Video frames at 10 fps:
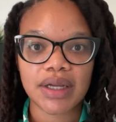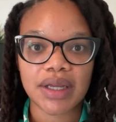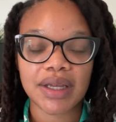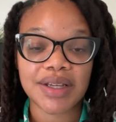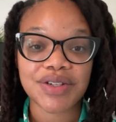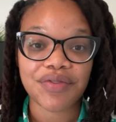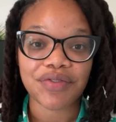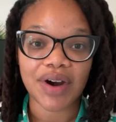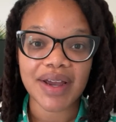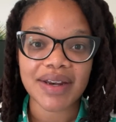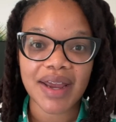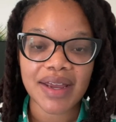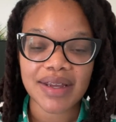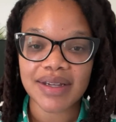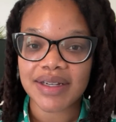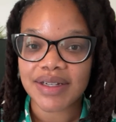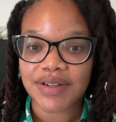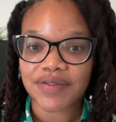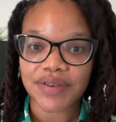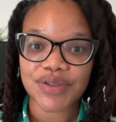It is Friday
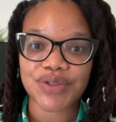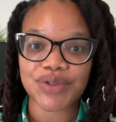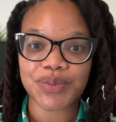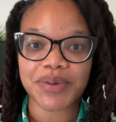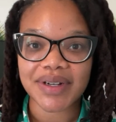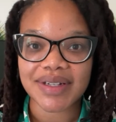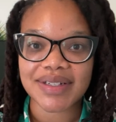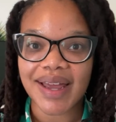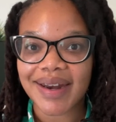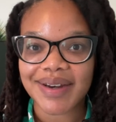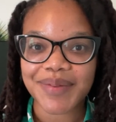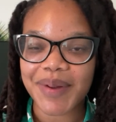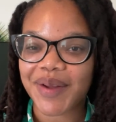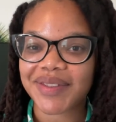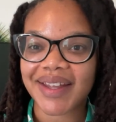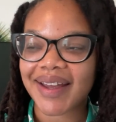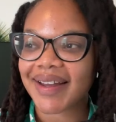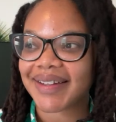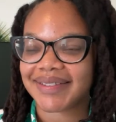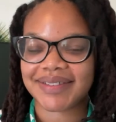Eve. Super excited about
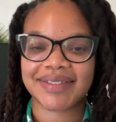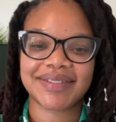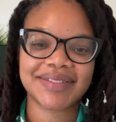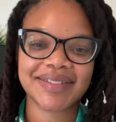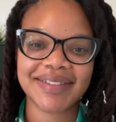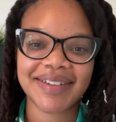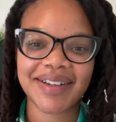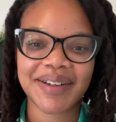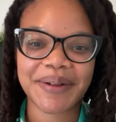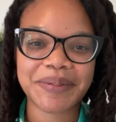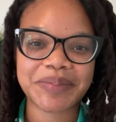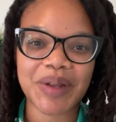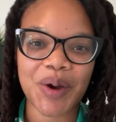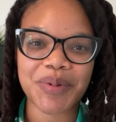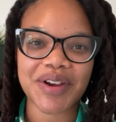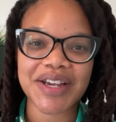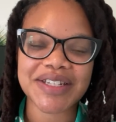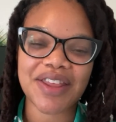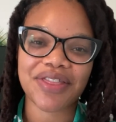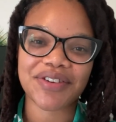that. I hope your
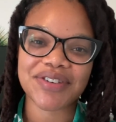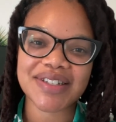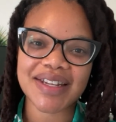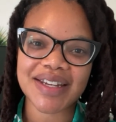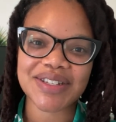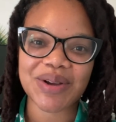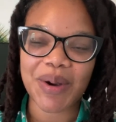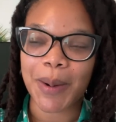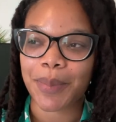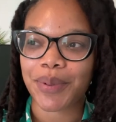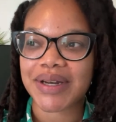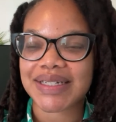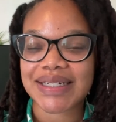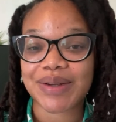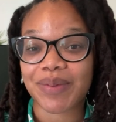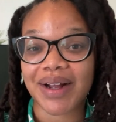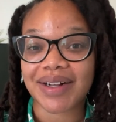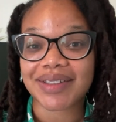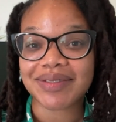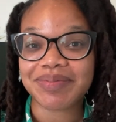guys' Thursday is going pretty
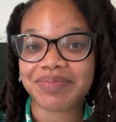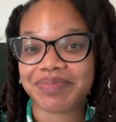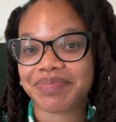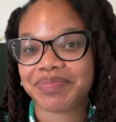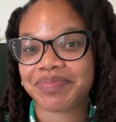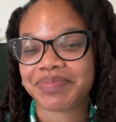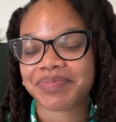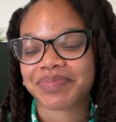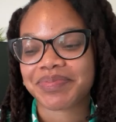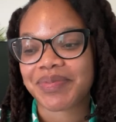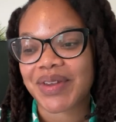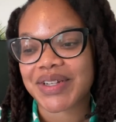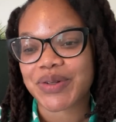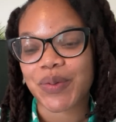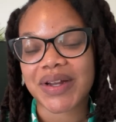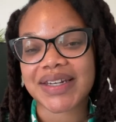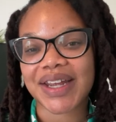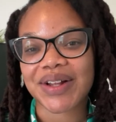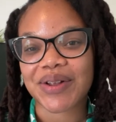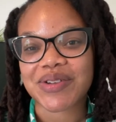well. It's one
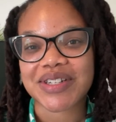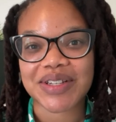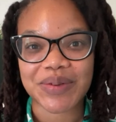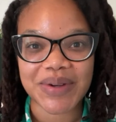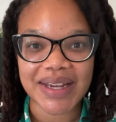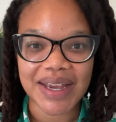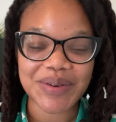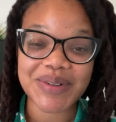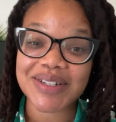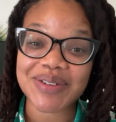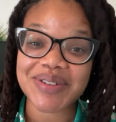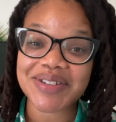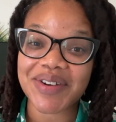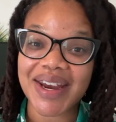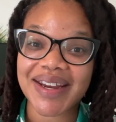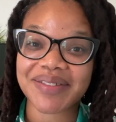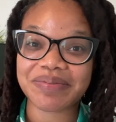day closer to the weekend, which is always great.